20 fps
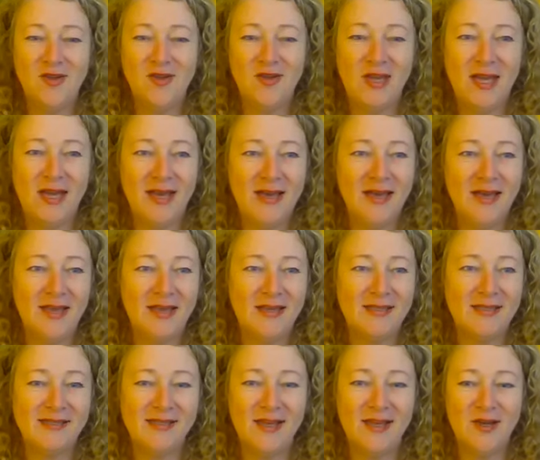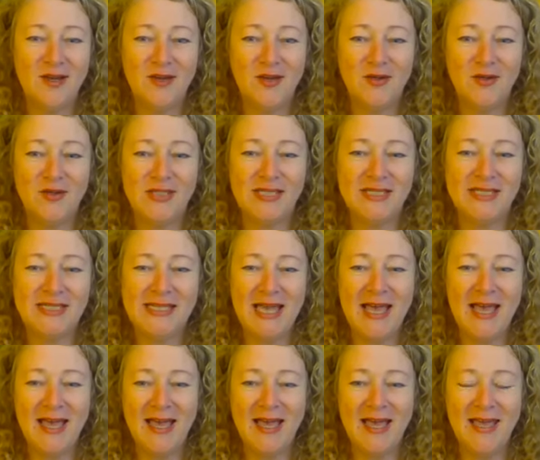okay, so
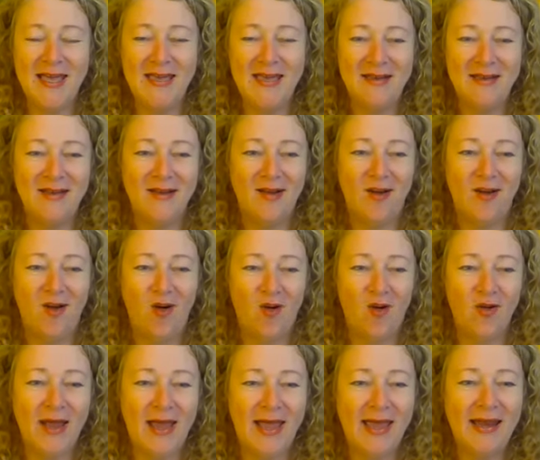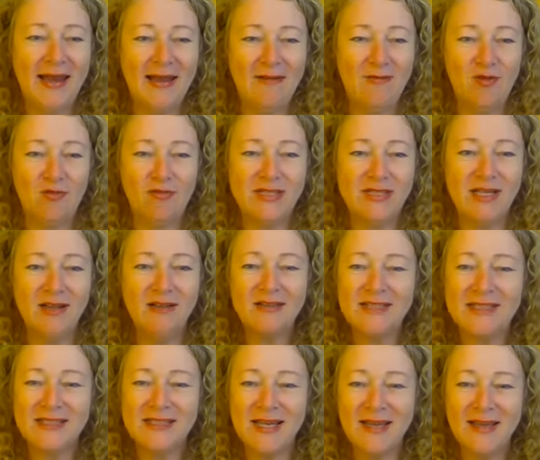today on A-Level
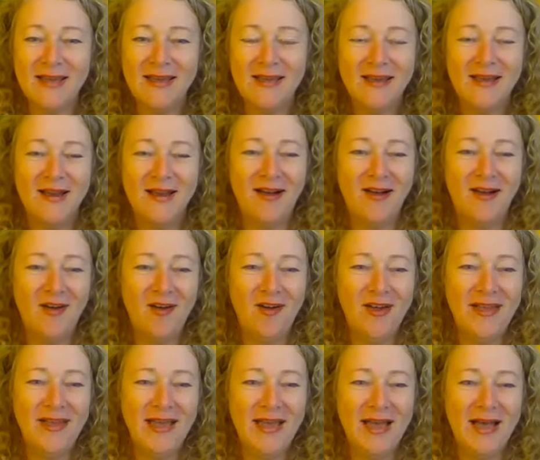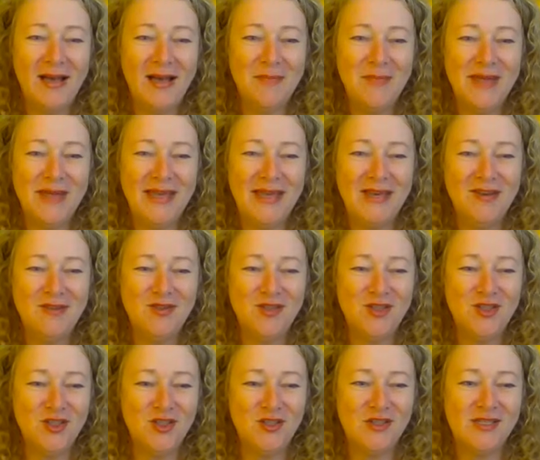Results Day, I am
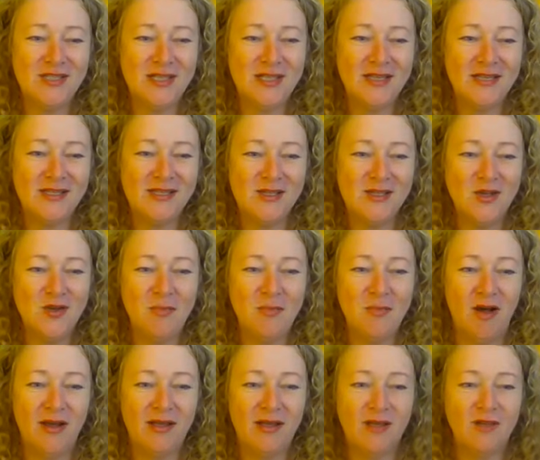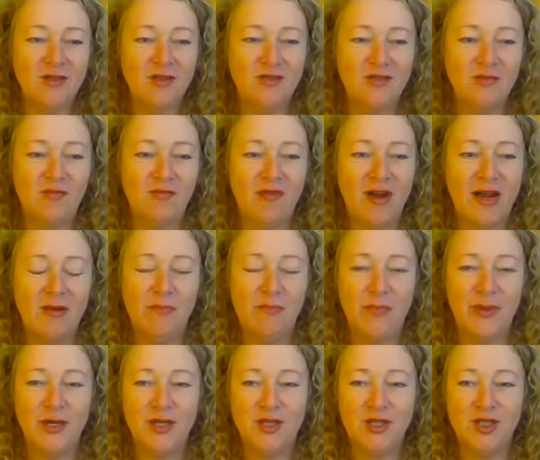introducing Sue Michaels from
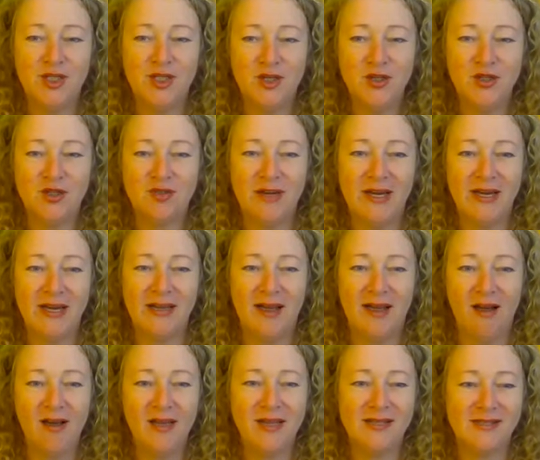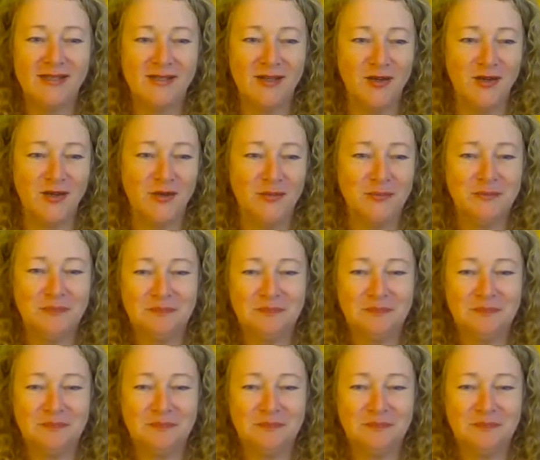Redbird Tutoring. Hi, Sue.